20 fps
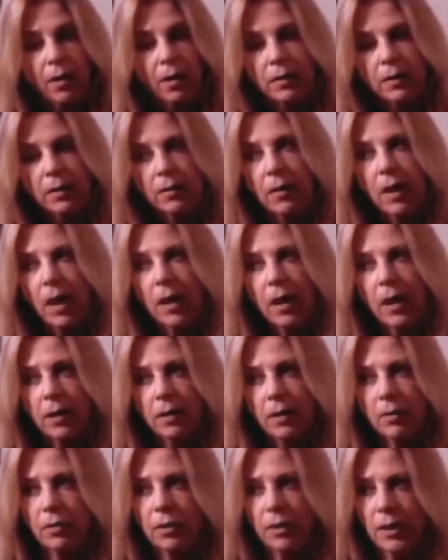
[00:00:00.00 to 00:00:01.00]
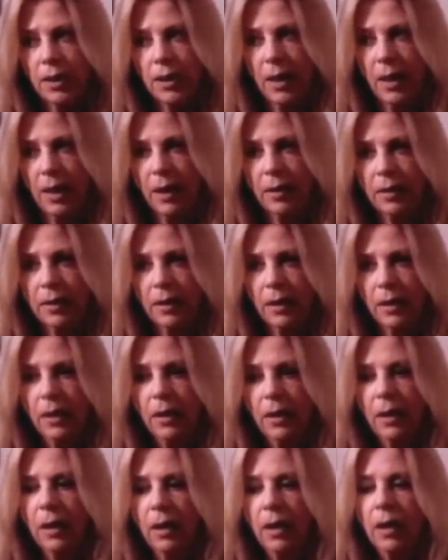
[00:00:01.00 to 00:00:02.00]
also not understand,
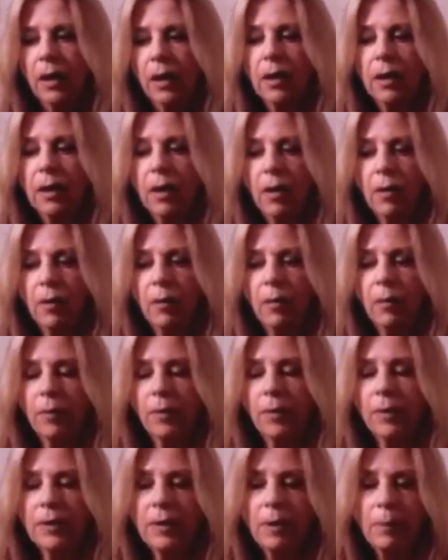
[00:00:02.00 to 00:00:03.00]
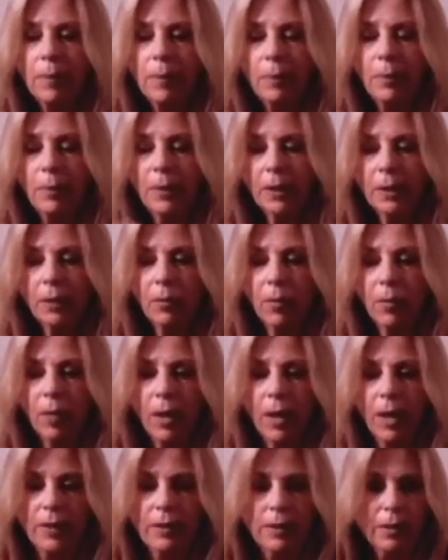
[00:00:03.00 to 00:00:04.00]
some people get the
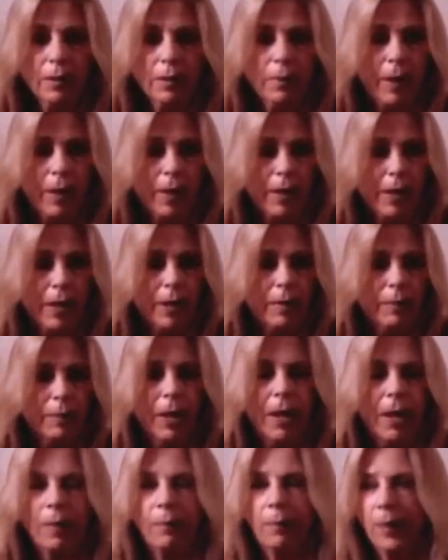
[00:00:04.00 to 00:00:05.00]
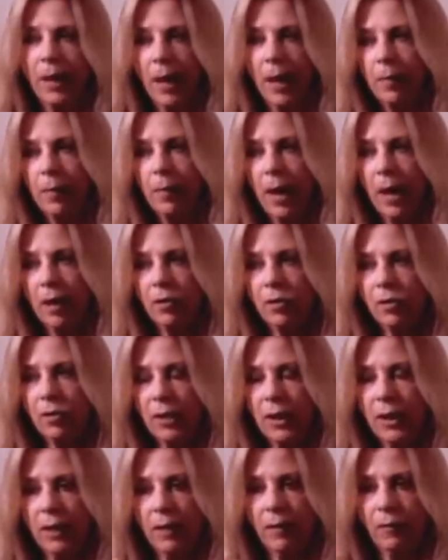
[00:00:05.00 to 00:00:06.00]
wrong idea about Camelot, but I'm
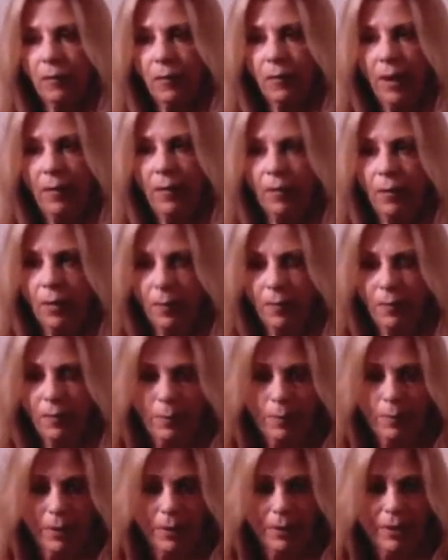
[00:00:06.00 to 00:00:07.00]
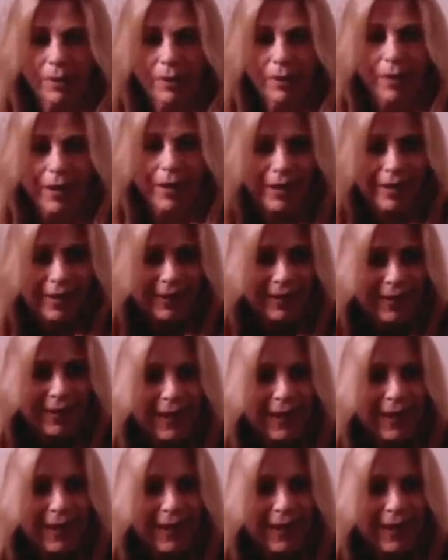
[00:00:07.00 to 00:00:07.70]
actually in favor of the military.